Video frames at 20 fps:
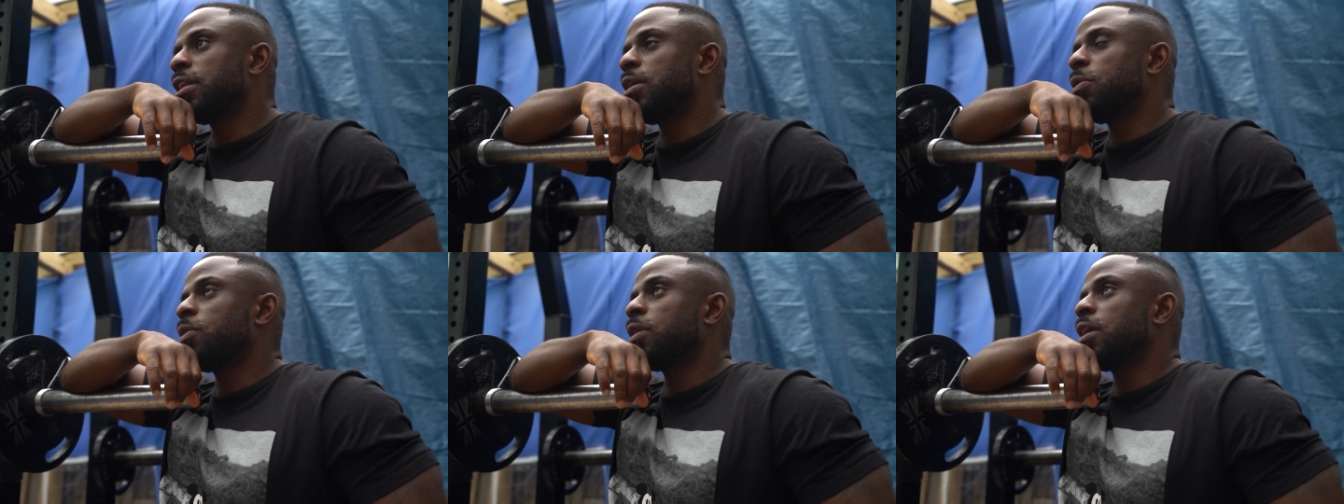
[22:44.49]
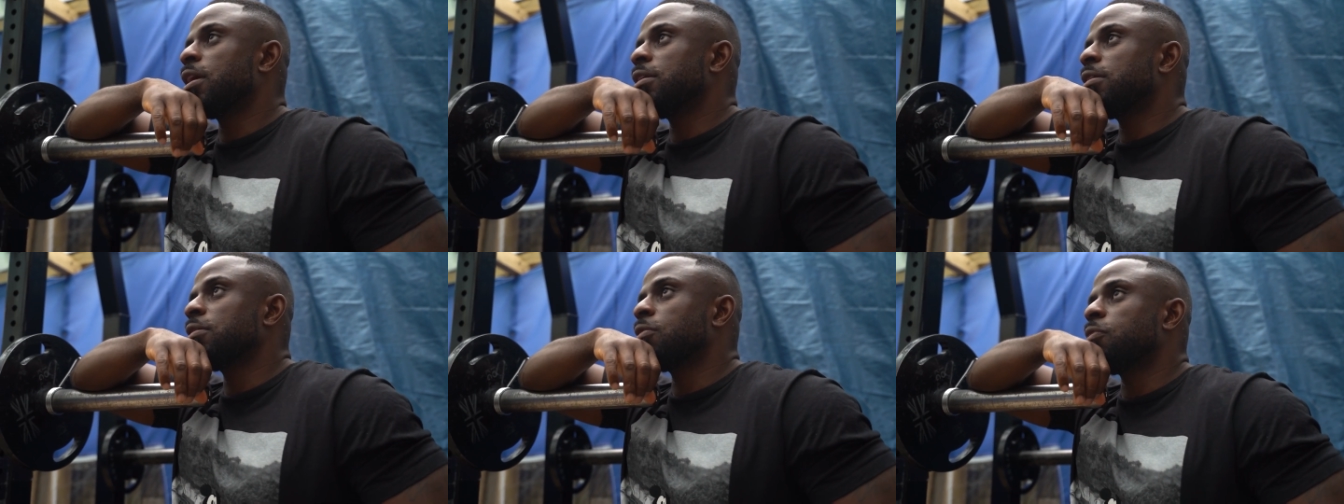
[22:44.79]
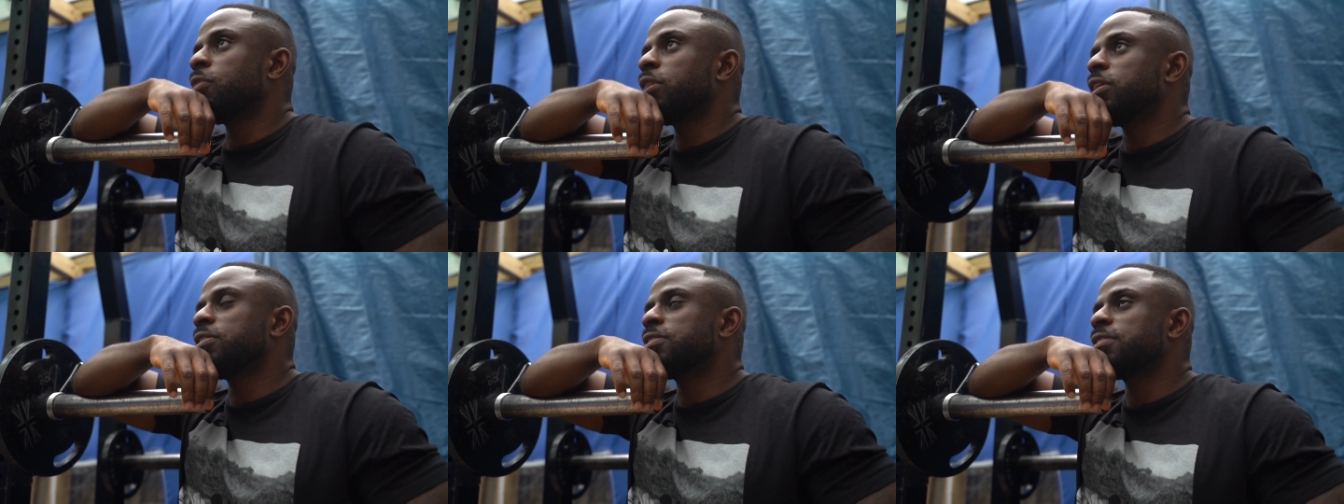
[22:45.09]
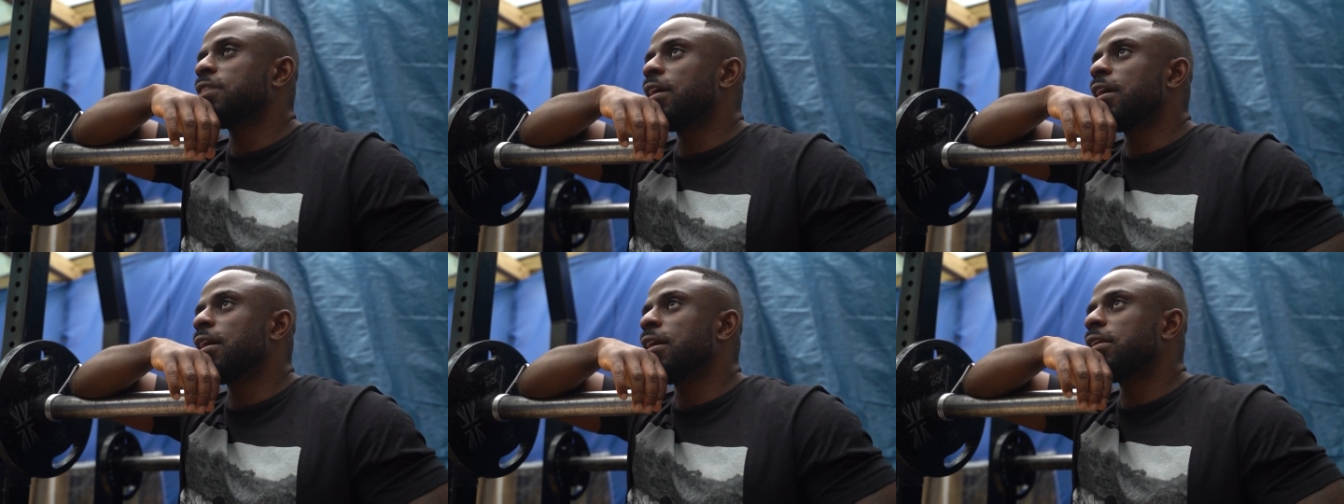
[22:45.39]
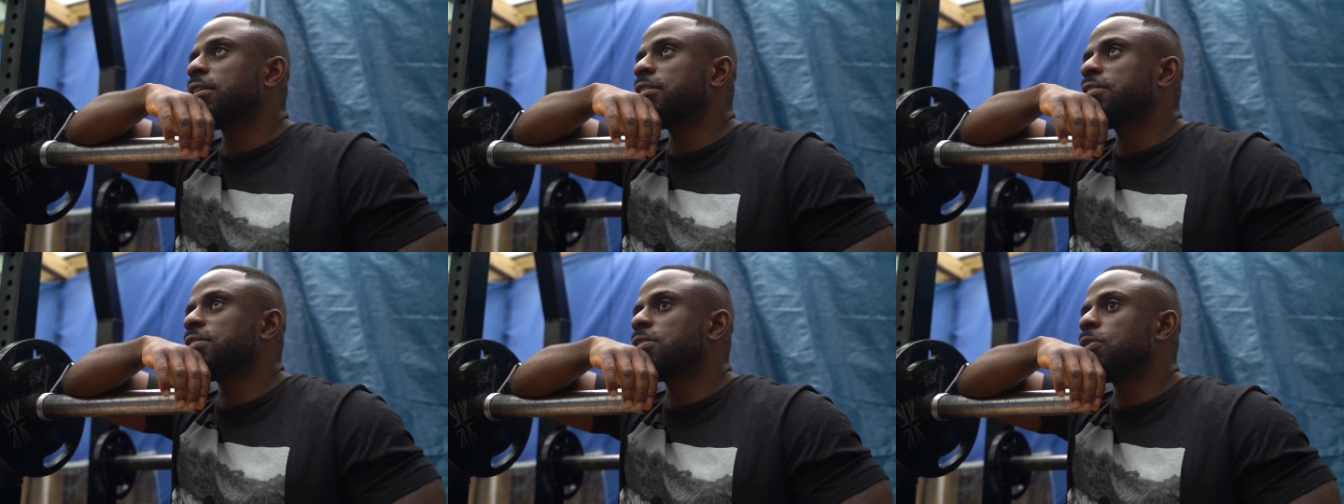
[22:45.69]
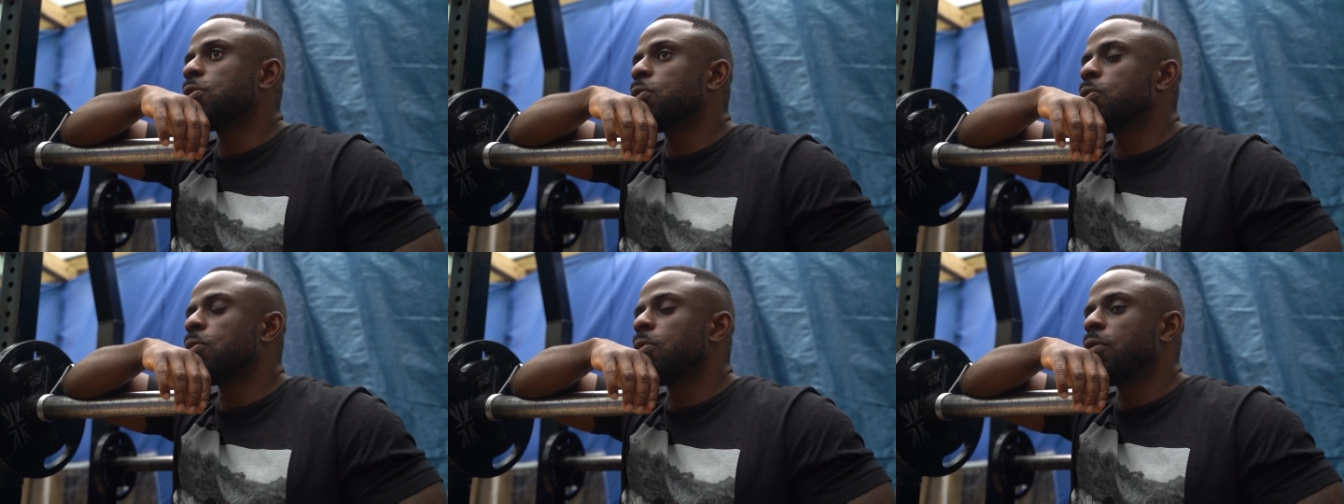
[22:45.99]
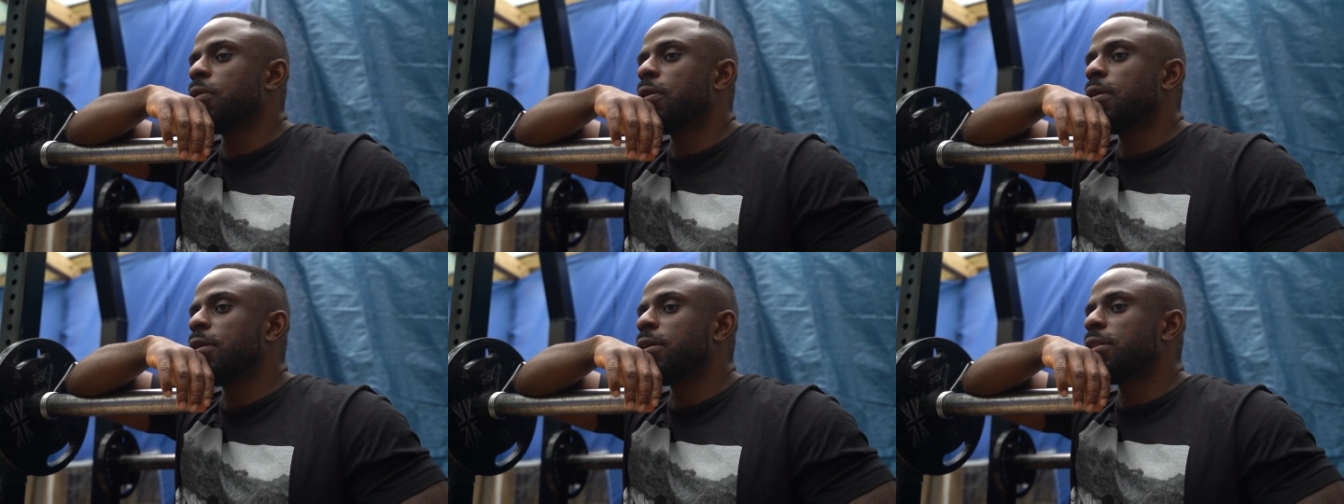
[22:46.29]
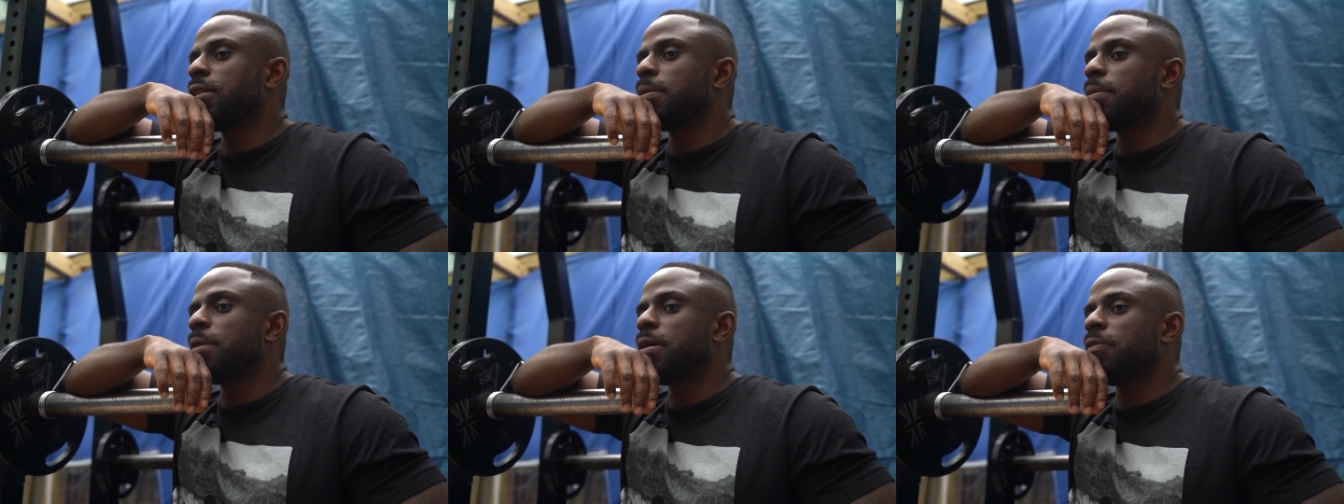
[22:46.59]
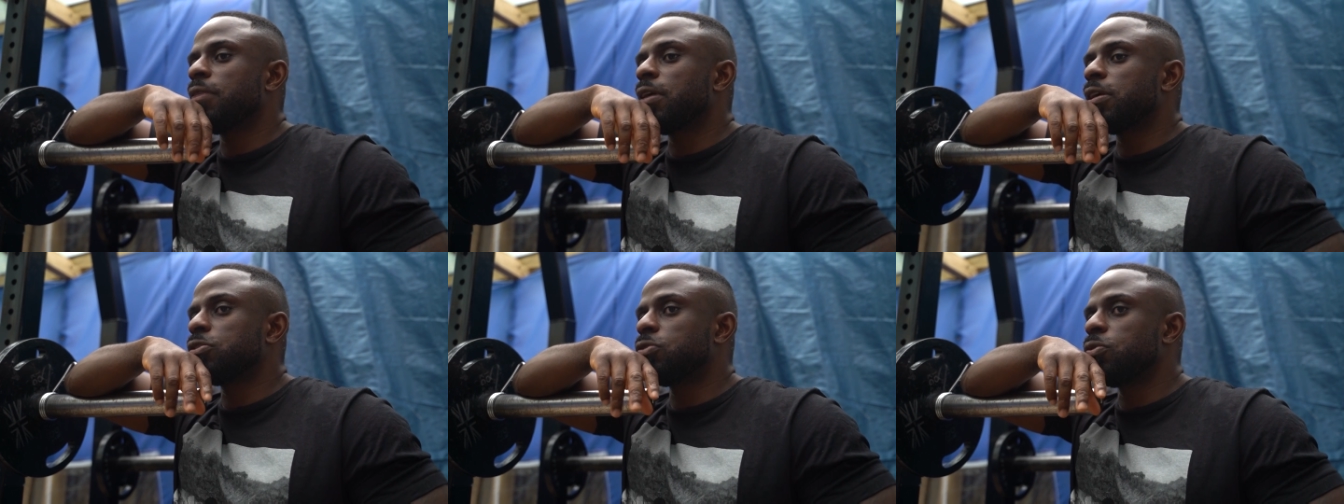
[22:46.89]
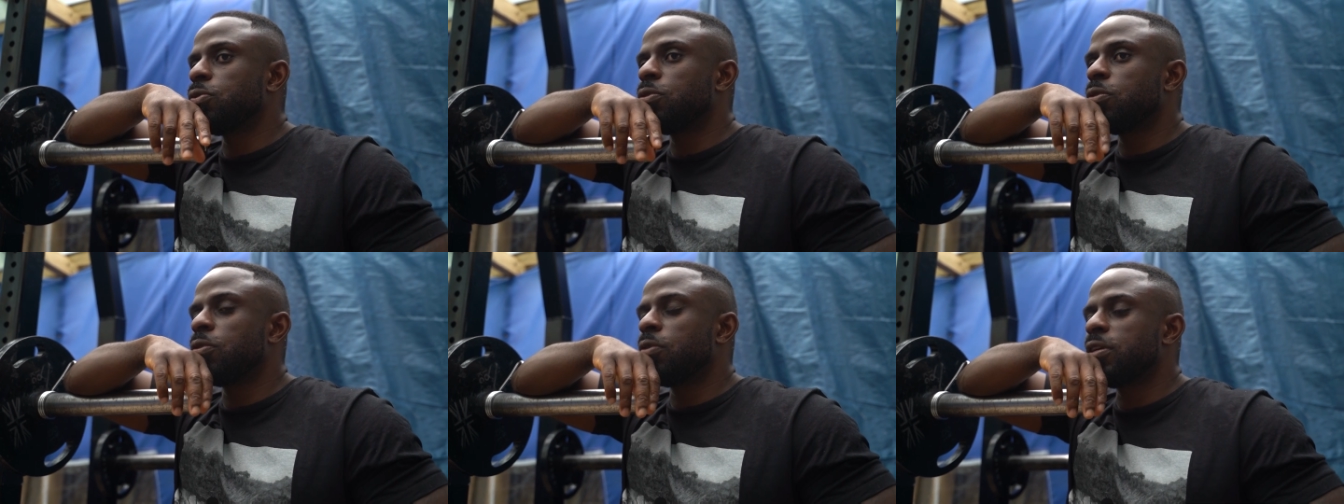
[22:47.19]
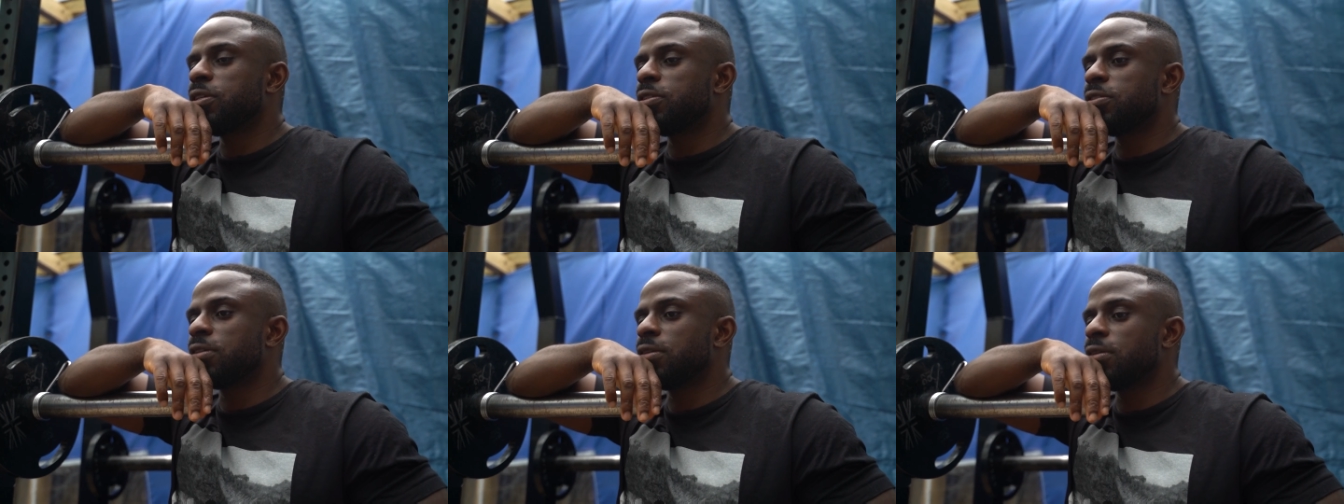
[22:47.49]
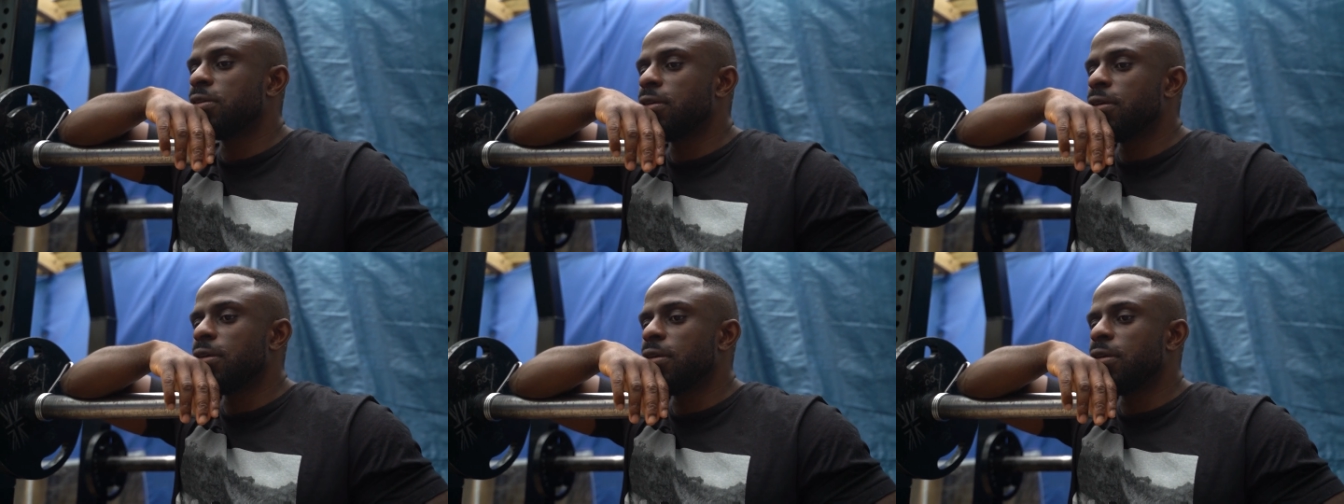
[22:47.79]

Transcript: they would get degrees and still they might have like two degrees